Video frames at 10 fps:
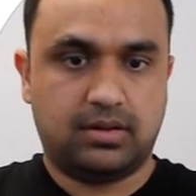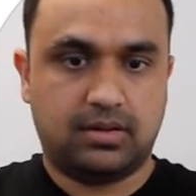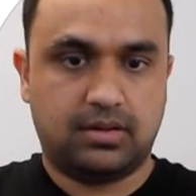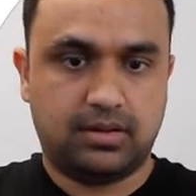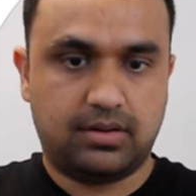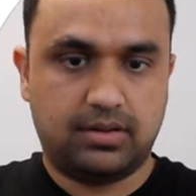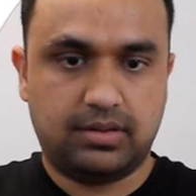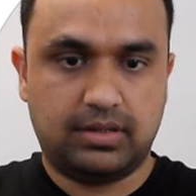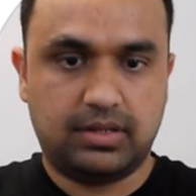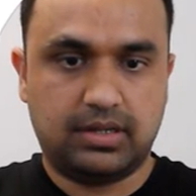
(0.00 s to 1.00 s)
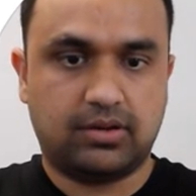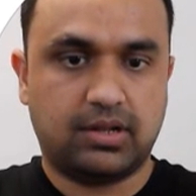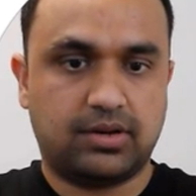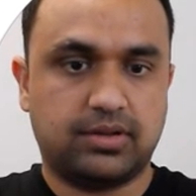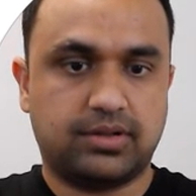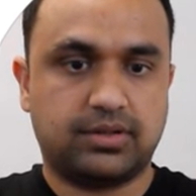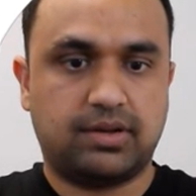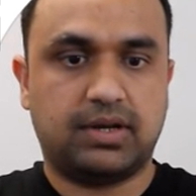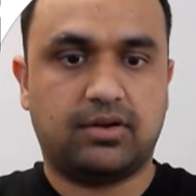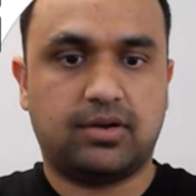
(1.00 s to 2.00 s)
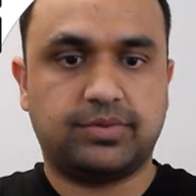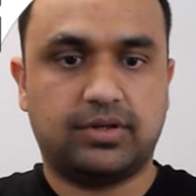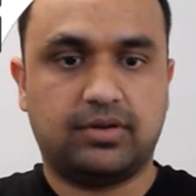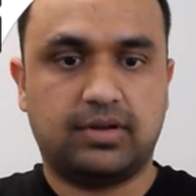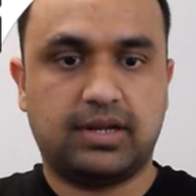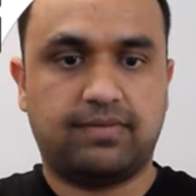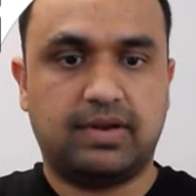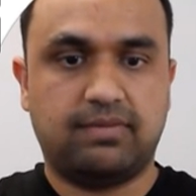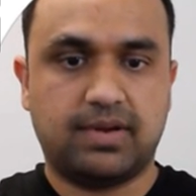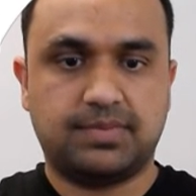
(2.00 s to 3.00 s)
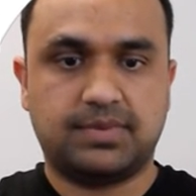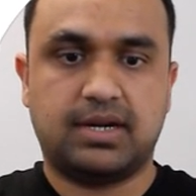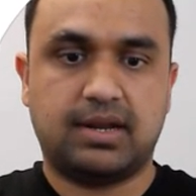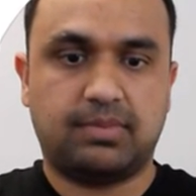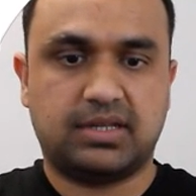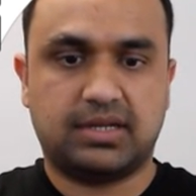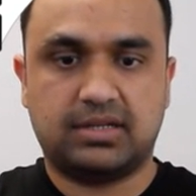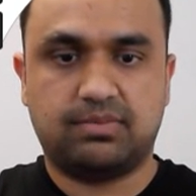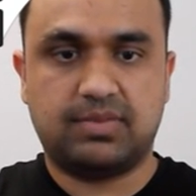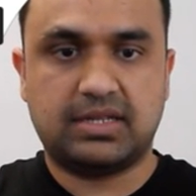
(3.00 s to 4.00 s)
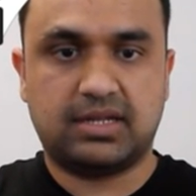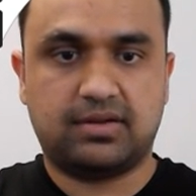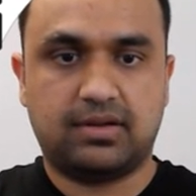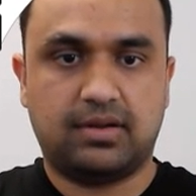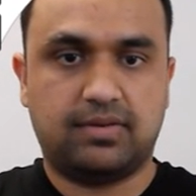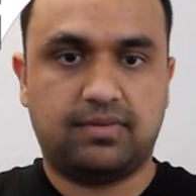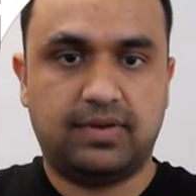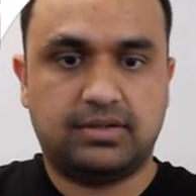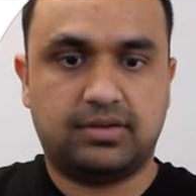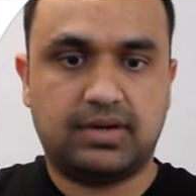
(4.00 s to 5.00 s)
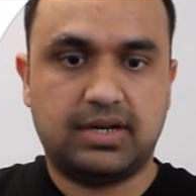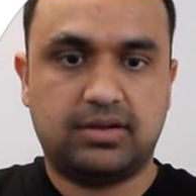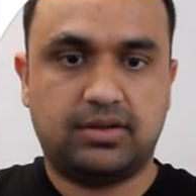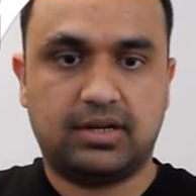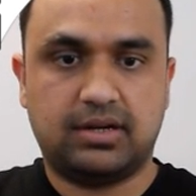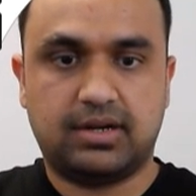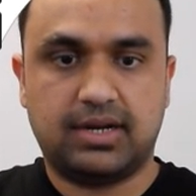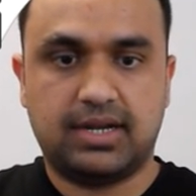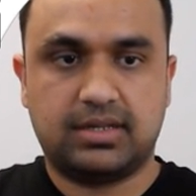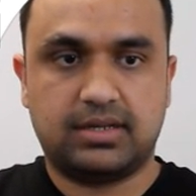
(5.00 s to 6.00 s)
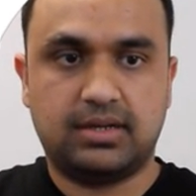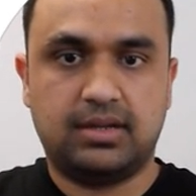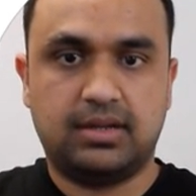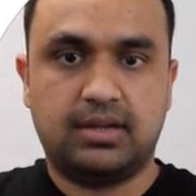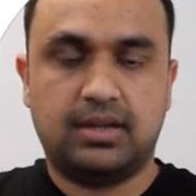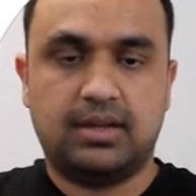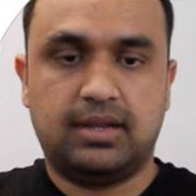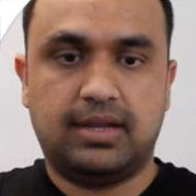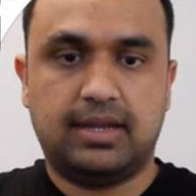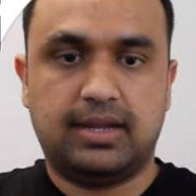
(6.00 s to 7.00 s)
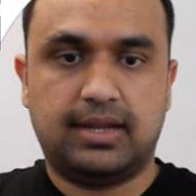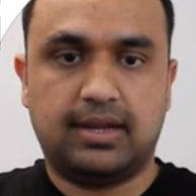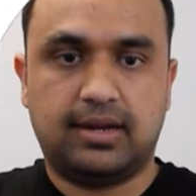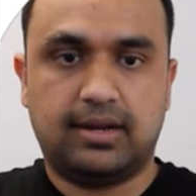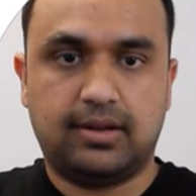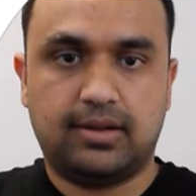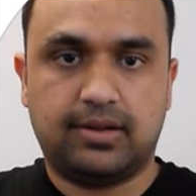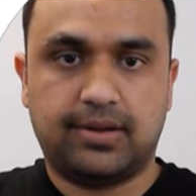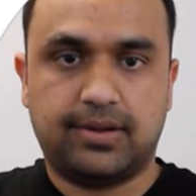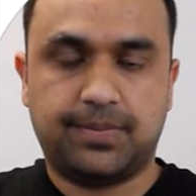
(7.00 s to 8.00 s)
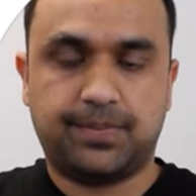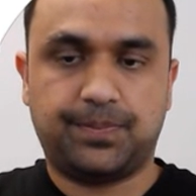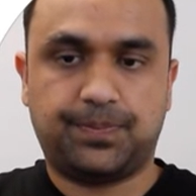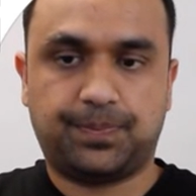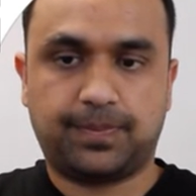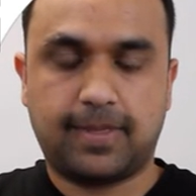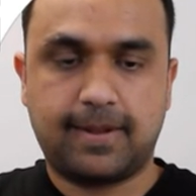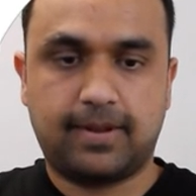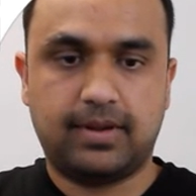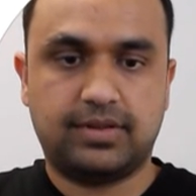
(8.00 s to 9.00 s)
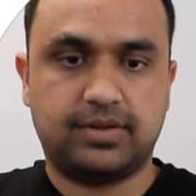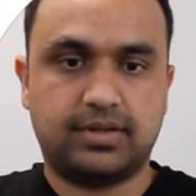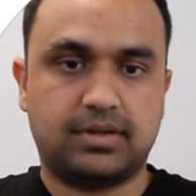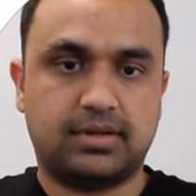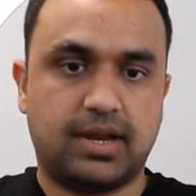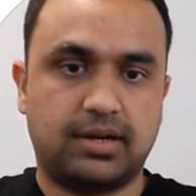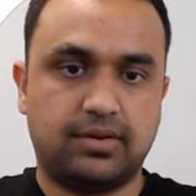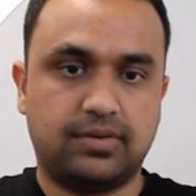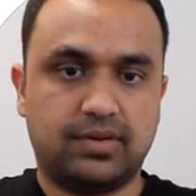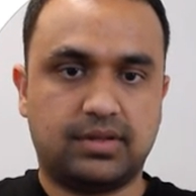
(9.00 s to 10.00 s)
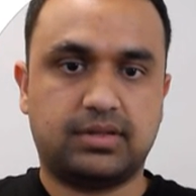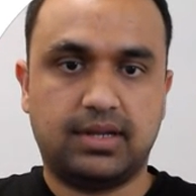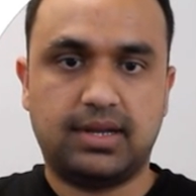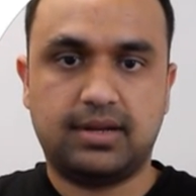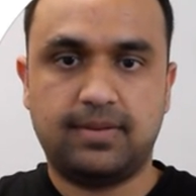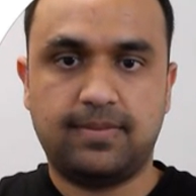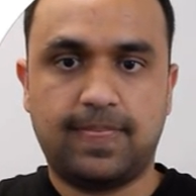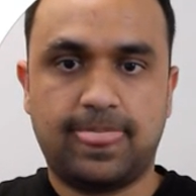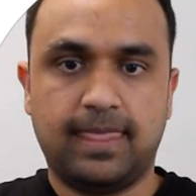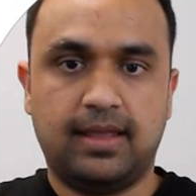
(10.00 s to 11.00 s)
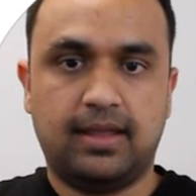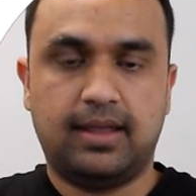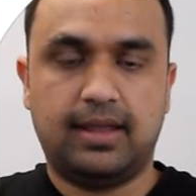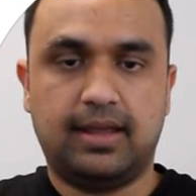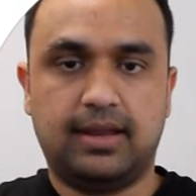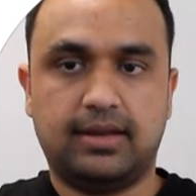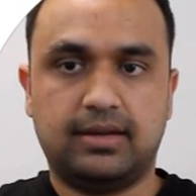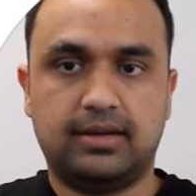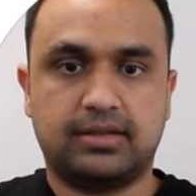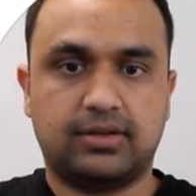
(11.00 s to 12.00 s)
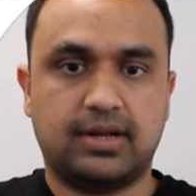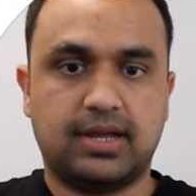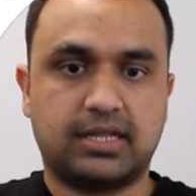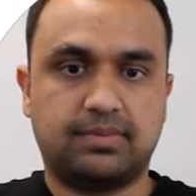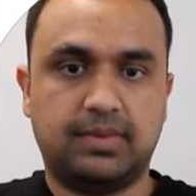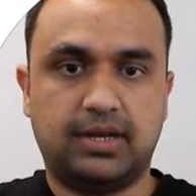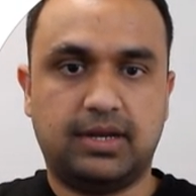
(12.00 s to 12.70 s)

Or they are also giving an option on like free website. I'm guessing it's a basic feature, right? So you can hit next. And okay, so it's trying to do its thing, and then it's going to ask me